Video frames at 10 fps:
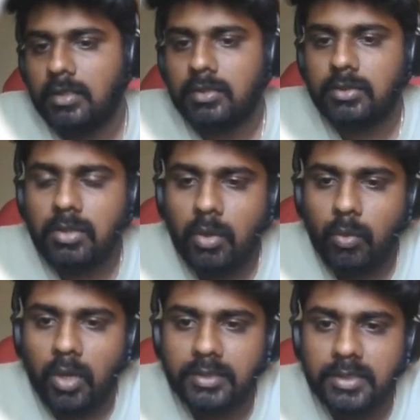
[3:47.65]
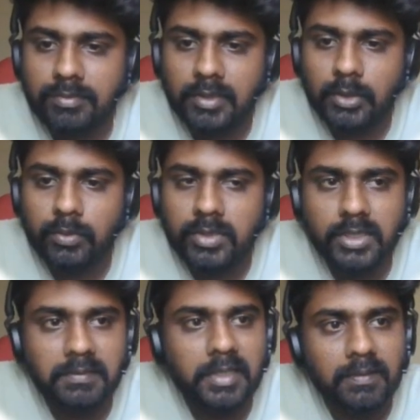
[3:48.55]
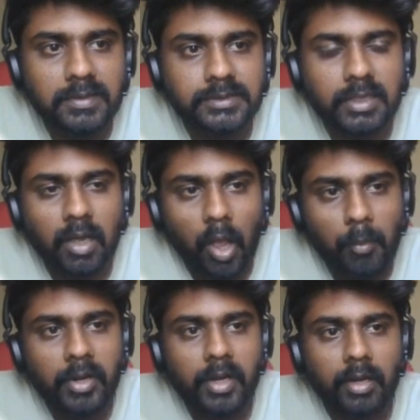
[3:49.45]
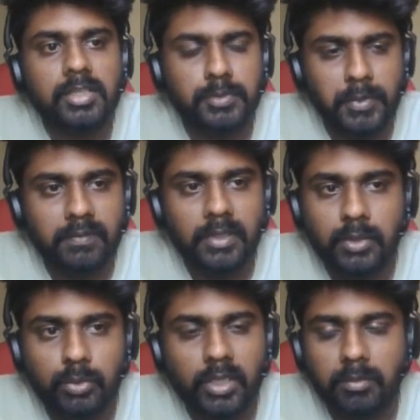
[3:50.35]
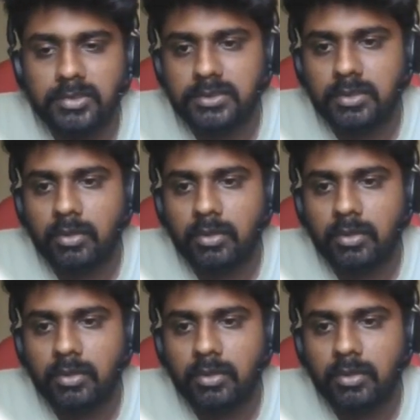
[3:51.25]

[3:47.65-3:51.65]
So now what this will do is it will give us the common records between two tables.